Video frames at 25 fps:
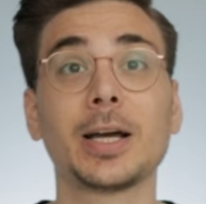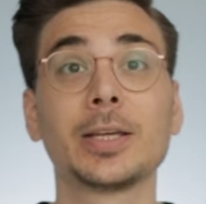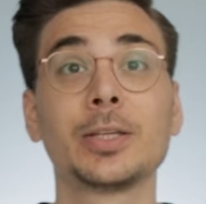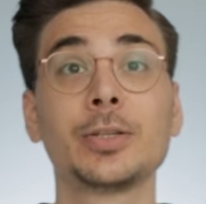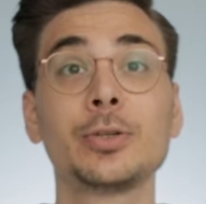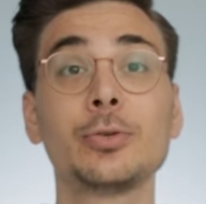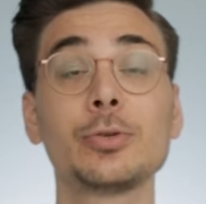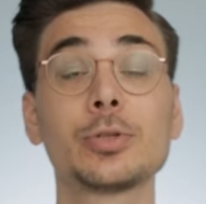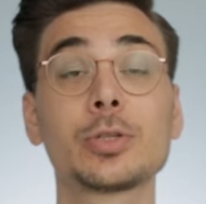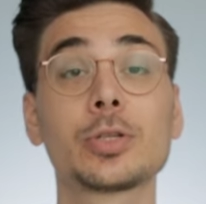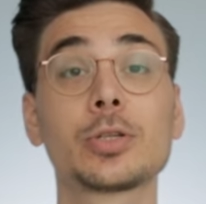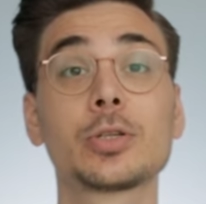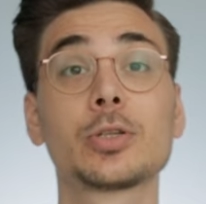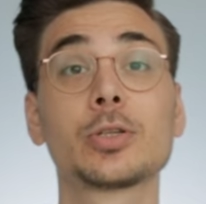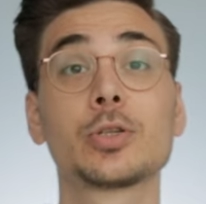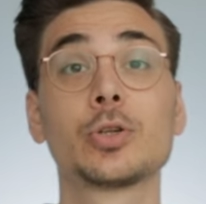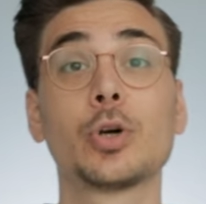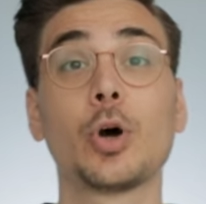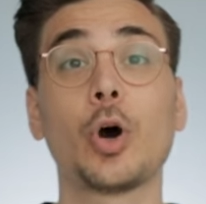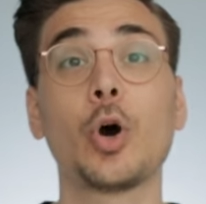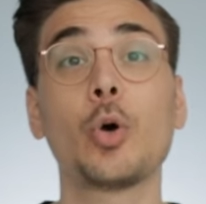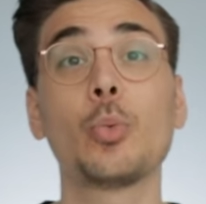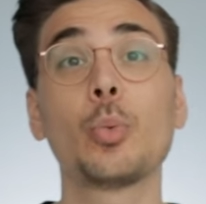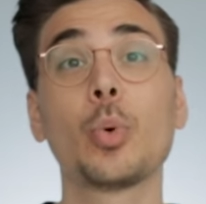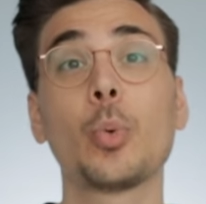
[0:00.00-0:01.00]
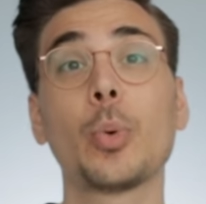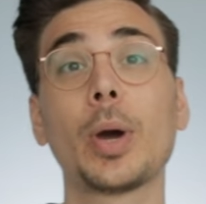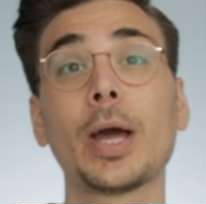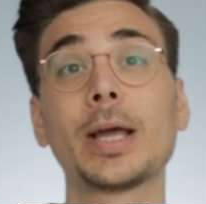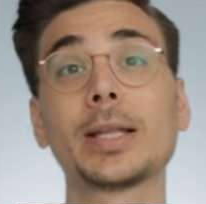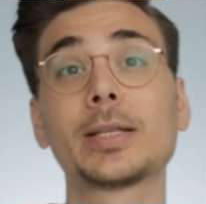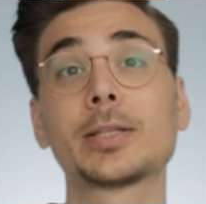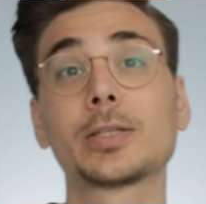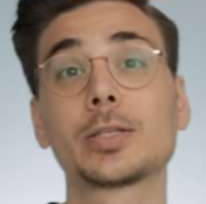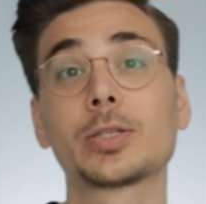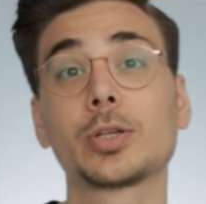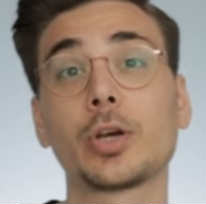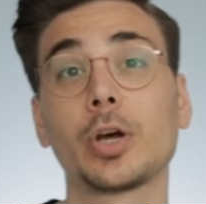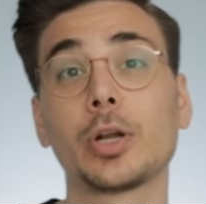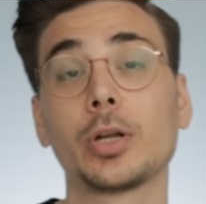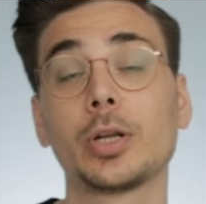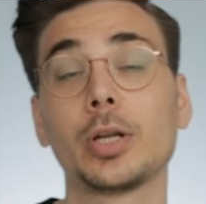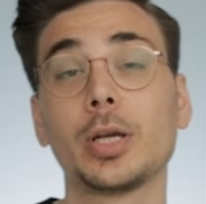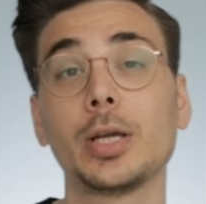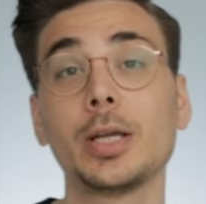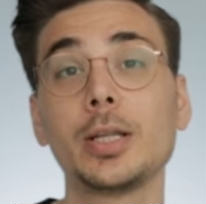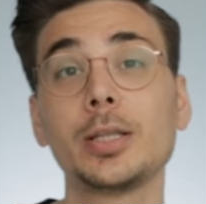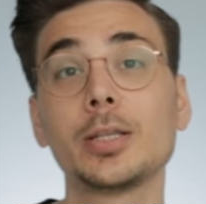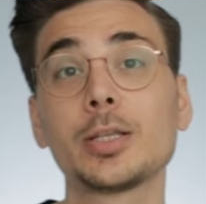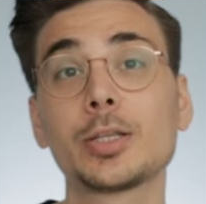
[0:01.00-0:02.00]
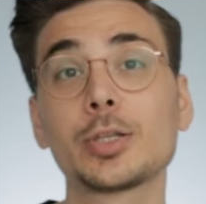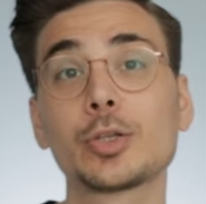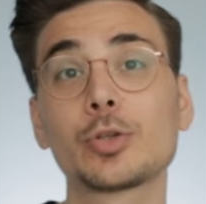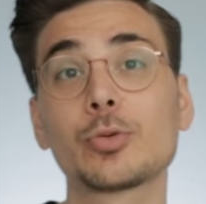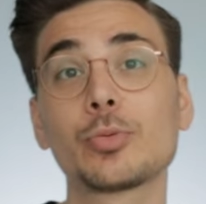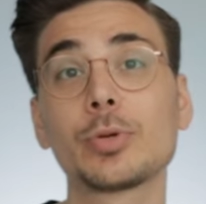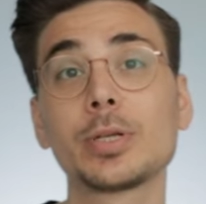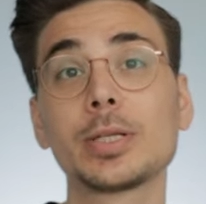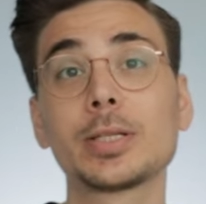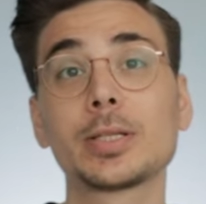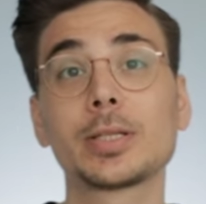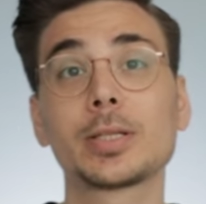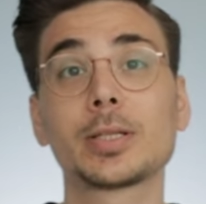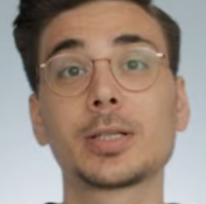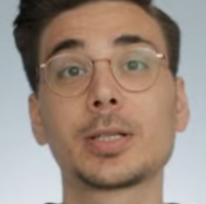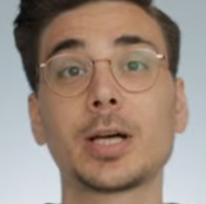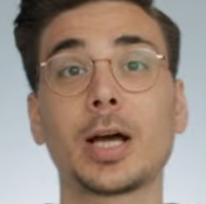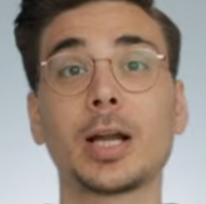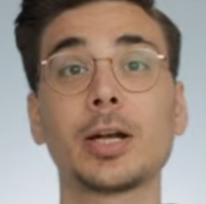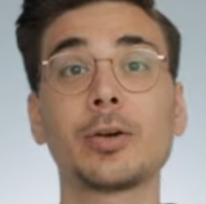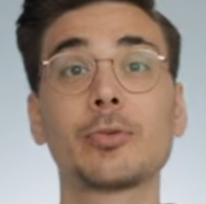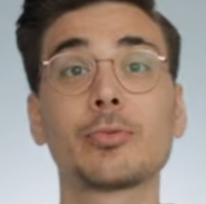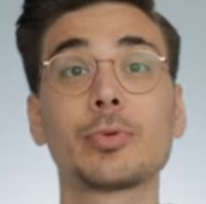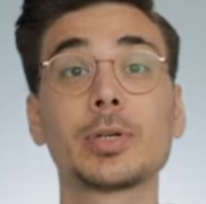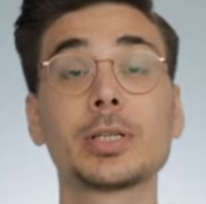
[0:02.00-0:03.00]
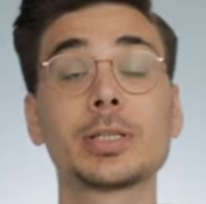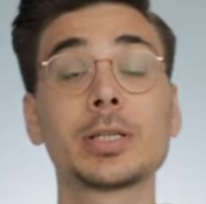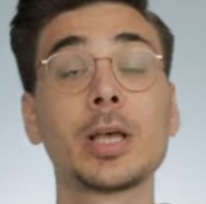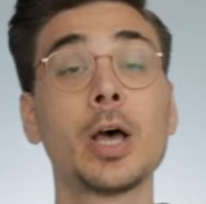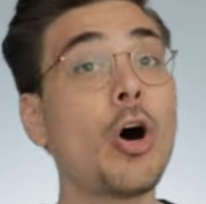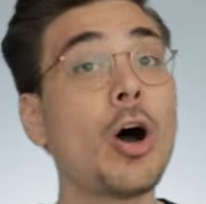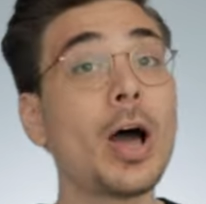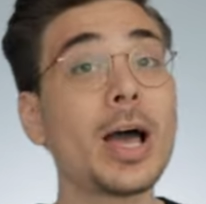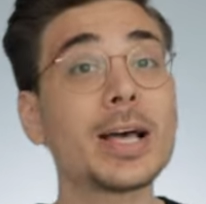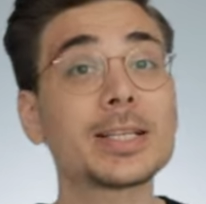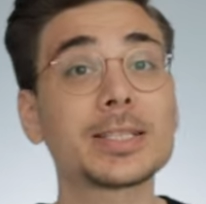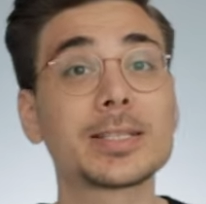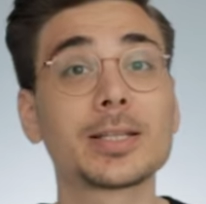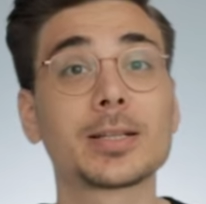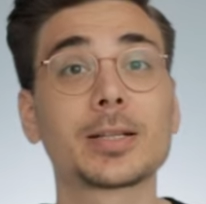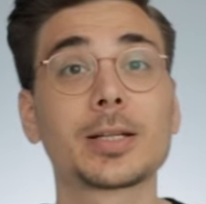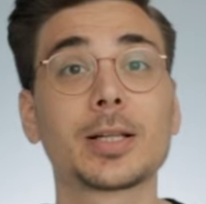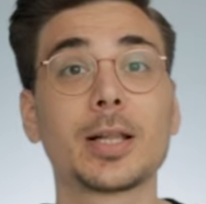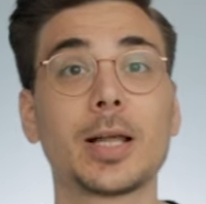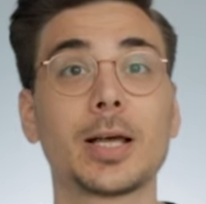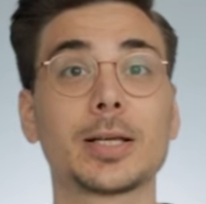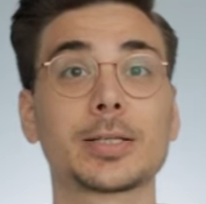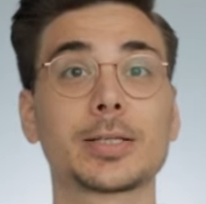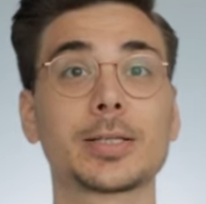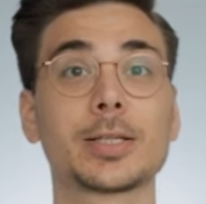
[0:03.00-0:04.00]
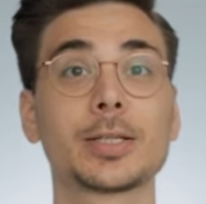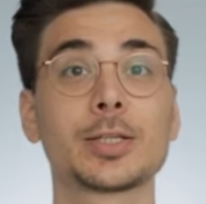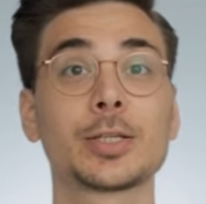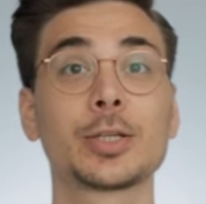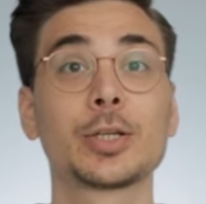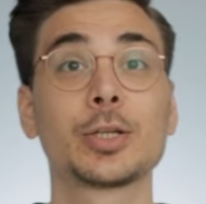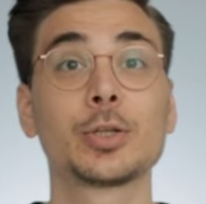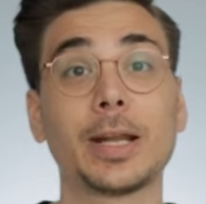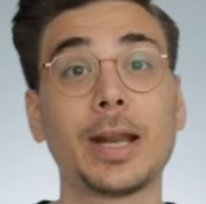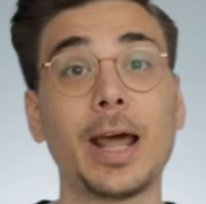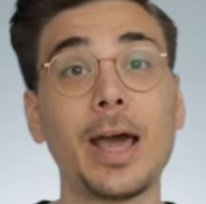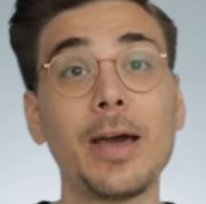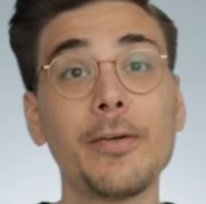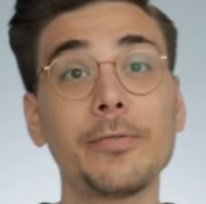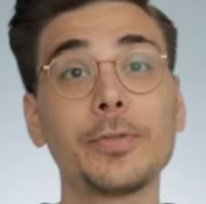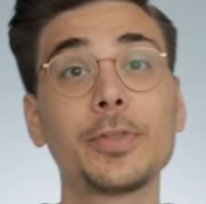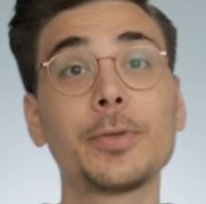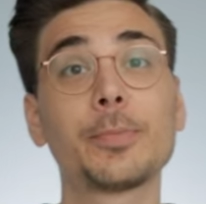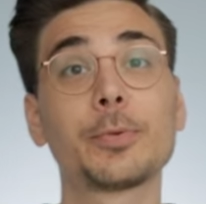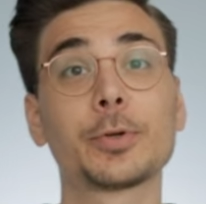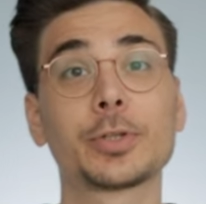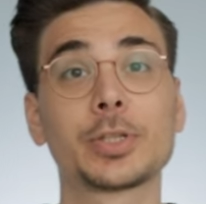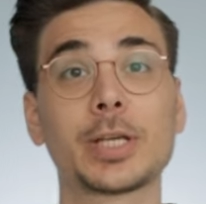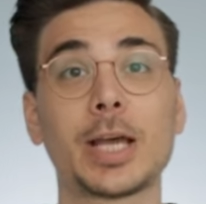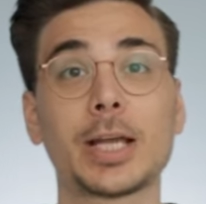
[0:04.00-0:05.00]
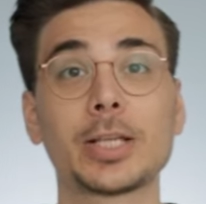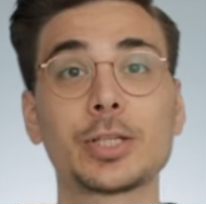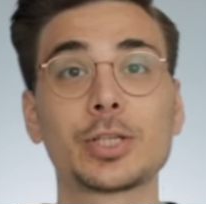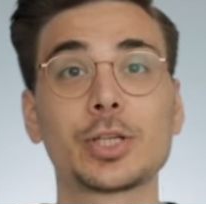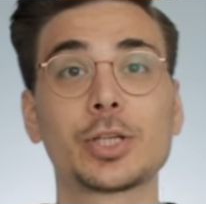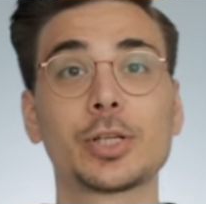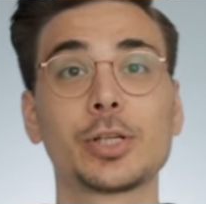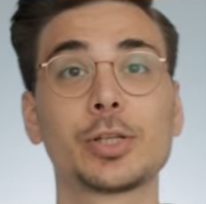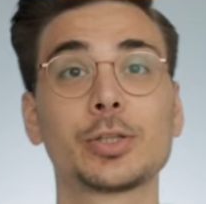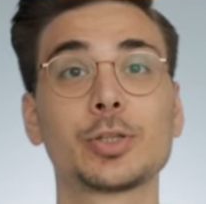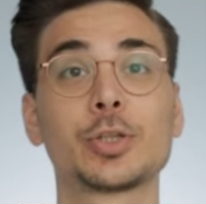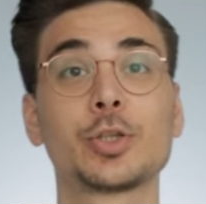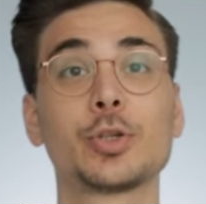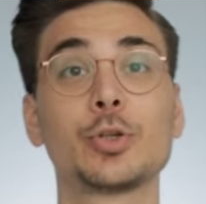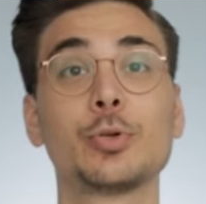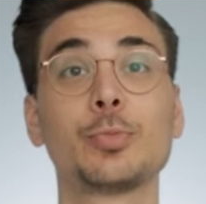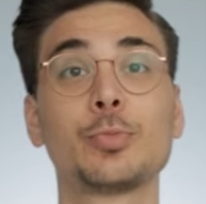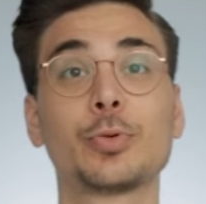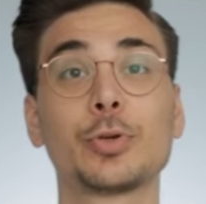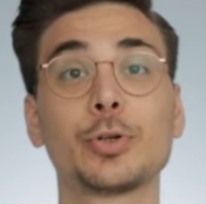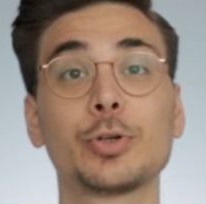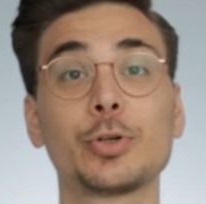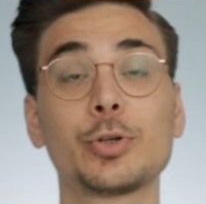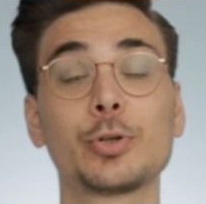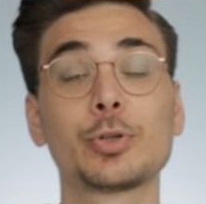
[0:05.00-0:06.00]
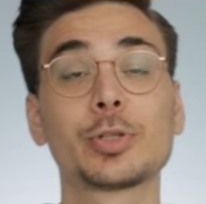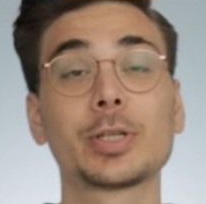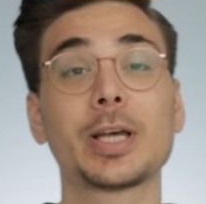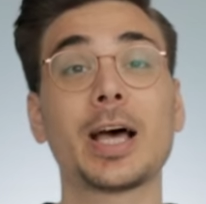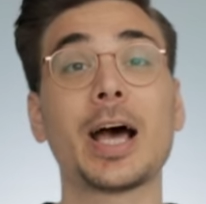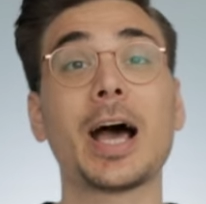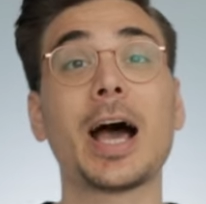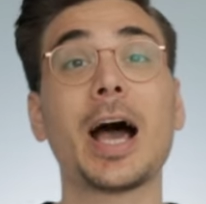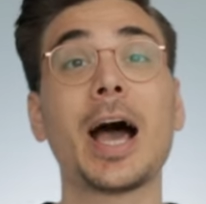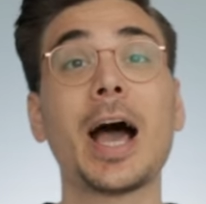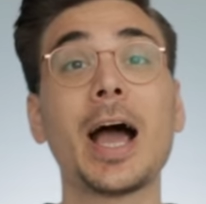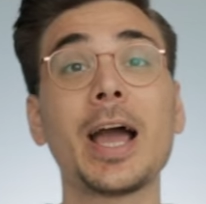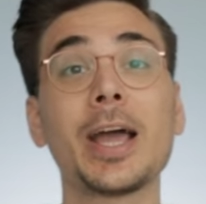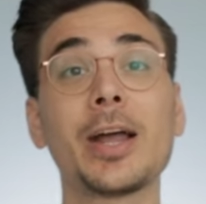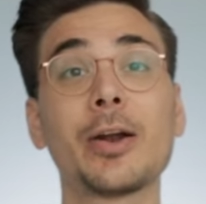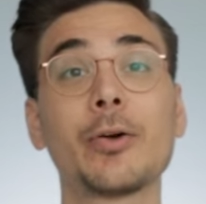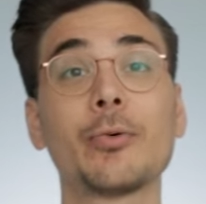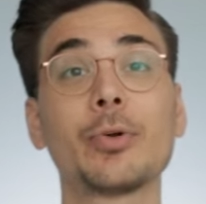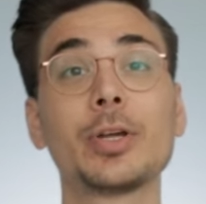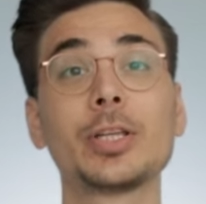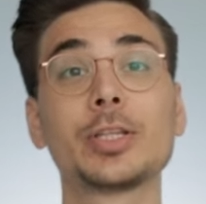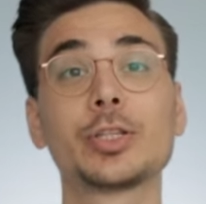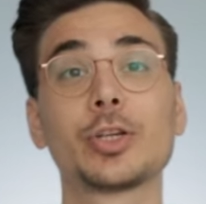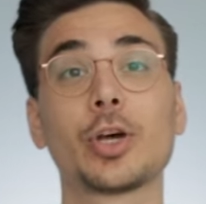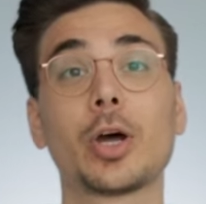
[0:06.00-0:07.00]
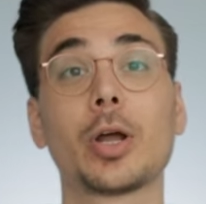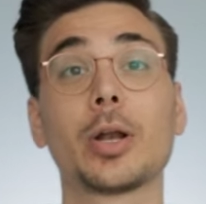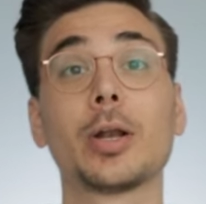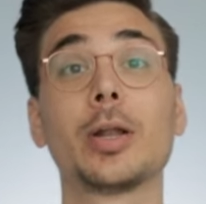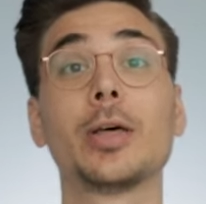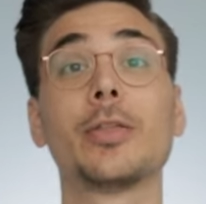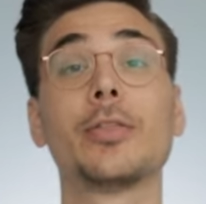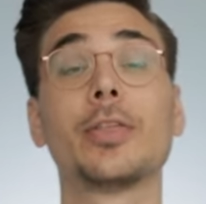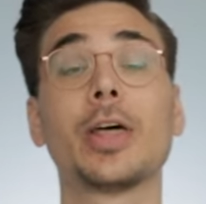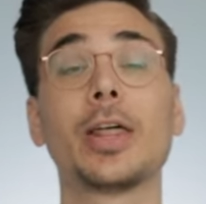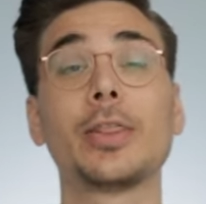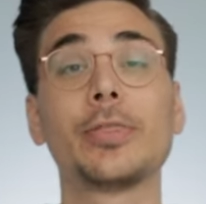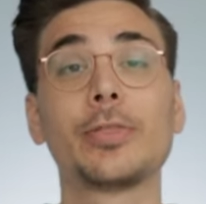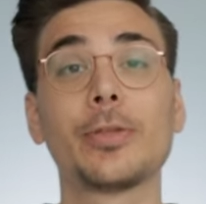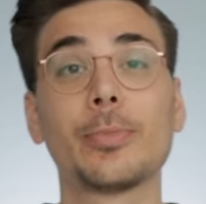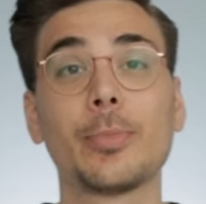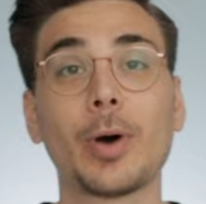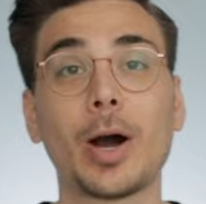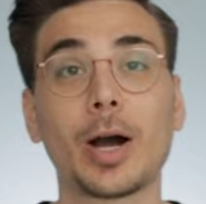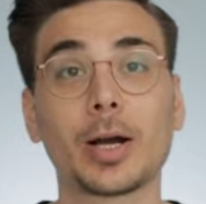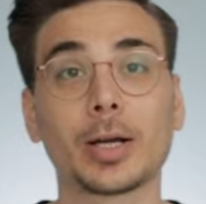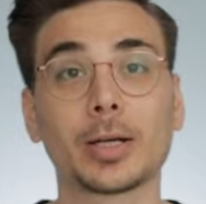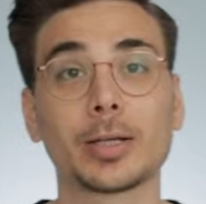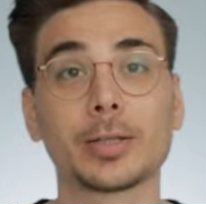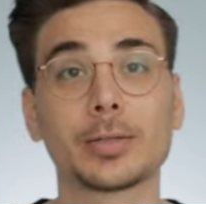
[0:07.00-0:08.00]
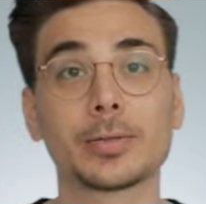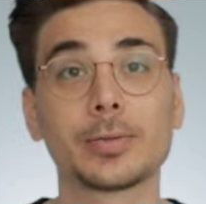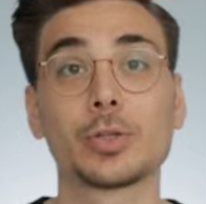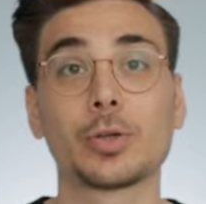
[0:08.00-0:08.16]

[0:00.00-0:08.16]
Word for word: are used to overweight certain industries, countries or asset classes that have the potential to produce a higher return than the market.